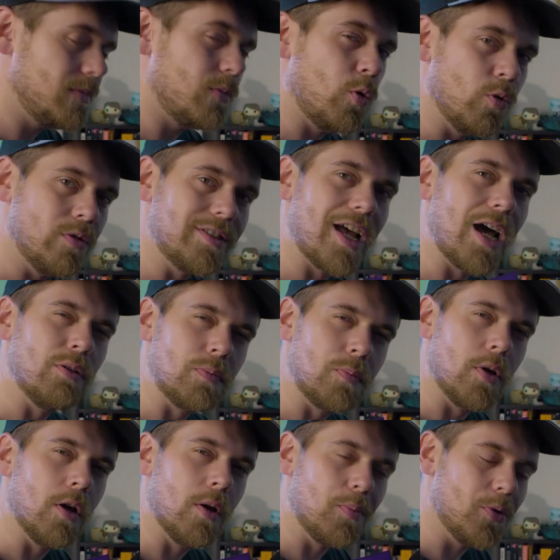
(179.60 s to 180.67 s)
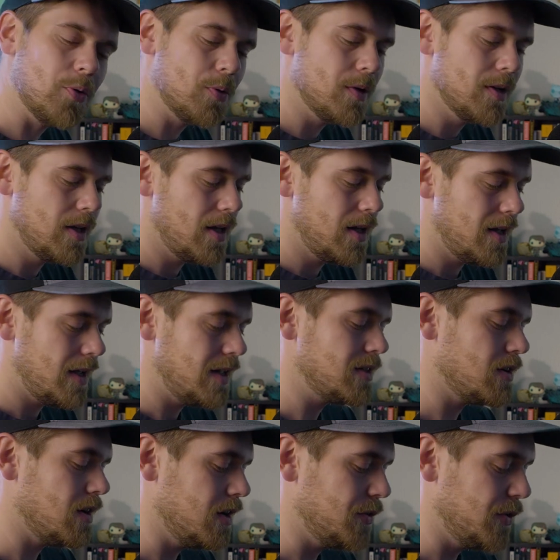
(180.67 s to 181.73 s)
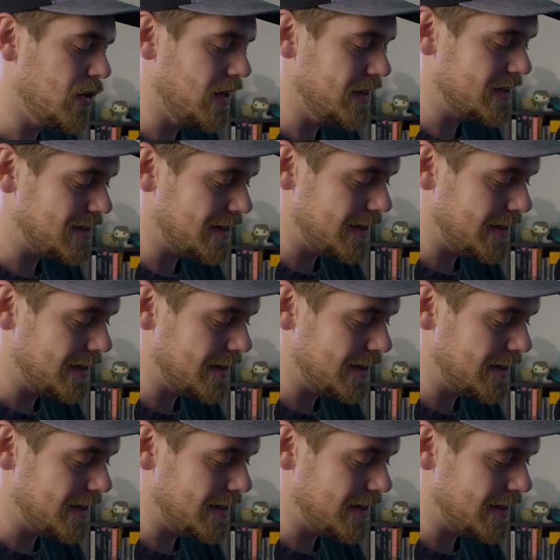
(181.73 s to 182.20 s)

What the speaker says: Alton Towers purple. It's got a nice